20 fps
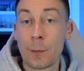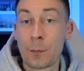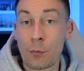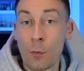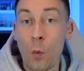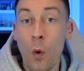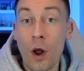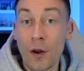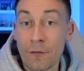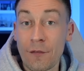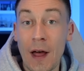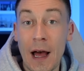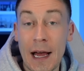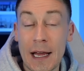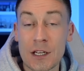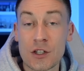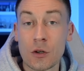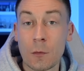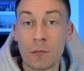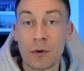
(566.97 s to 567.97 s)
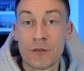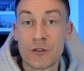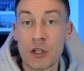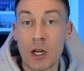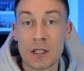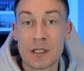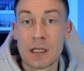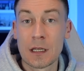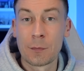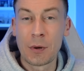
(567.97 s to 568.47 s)
one of the highest number of
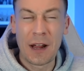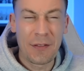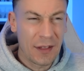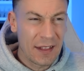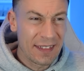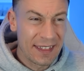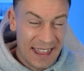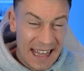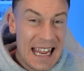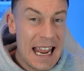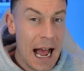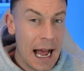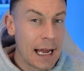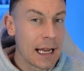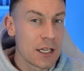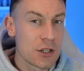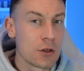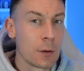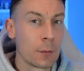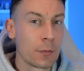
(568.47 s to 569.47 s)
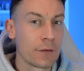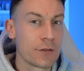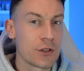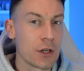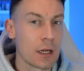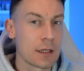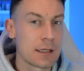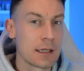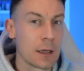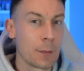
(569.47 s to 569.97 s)
shots in the, I think the highest number of
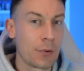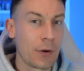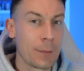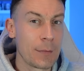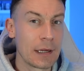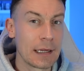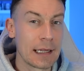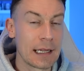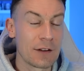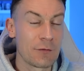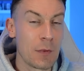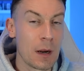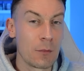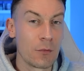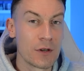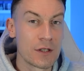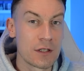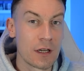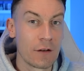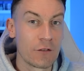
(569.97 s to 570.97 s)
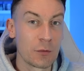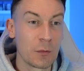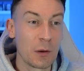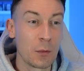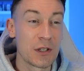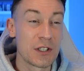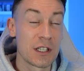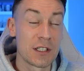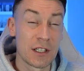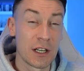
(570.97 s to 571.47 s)
shots in the Premier League, if memory serves me,
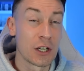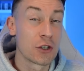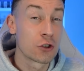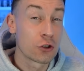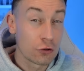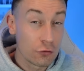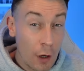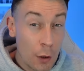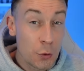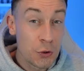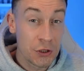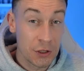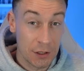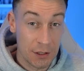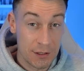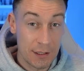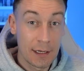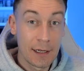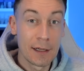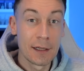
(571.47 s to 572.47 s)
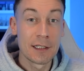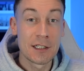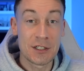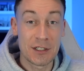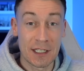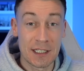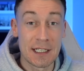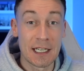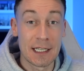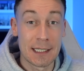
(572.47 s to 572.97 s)
which is an atrocious
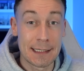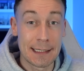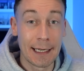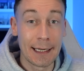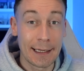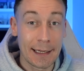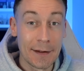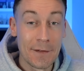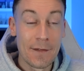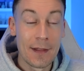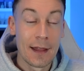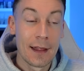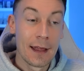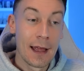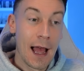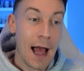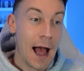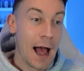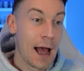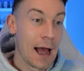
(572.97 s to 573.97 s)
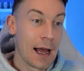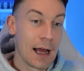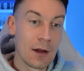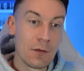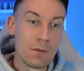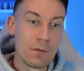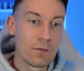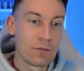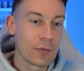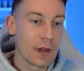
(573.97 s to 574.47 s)
statistic.
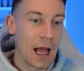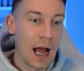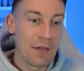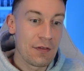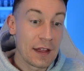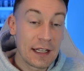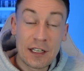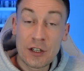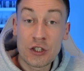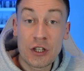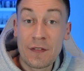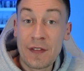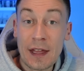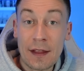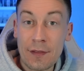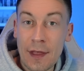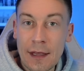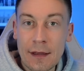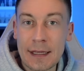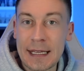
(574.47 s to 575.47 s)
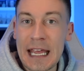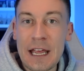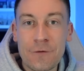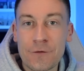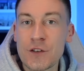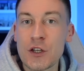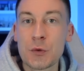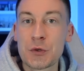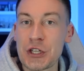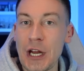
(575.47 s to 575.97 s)
And they
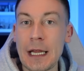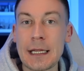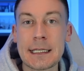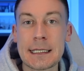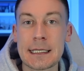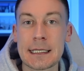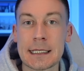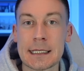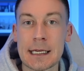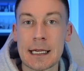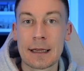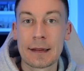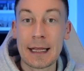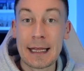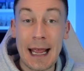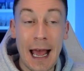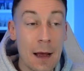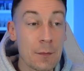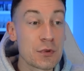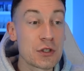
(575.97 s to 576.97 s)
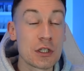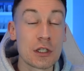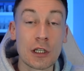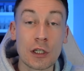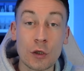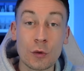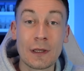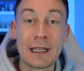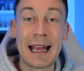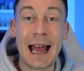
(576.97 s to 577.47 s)
gift you chances. They
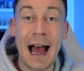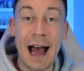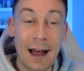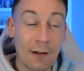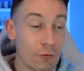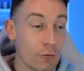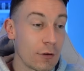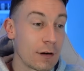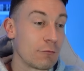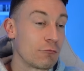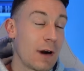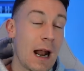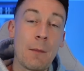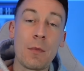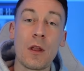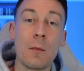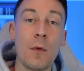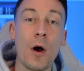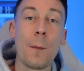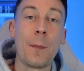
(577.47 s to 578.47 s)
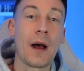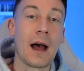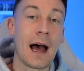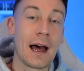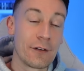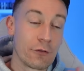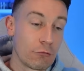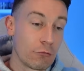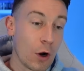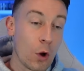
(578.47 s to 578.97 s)
absolutely wrap them up
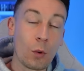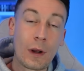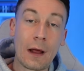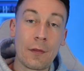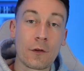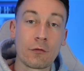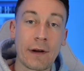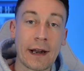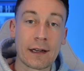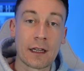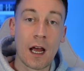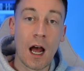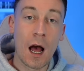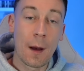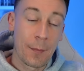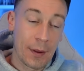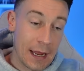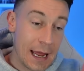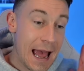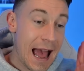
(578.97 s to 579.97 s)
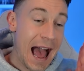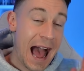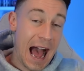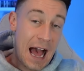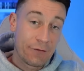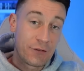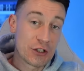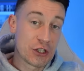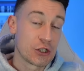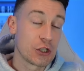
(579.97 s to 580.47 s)
and roll out the red carpet.
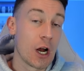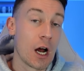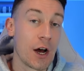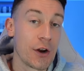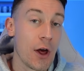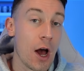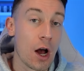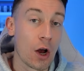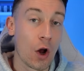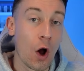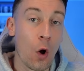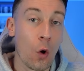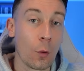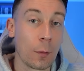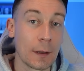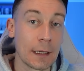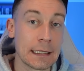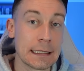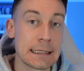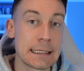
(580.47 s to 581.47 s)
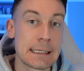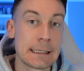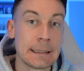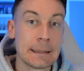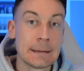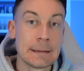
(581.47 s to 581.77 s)
Have a shot on our goal, please.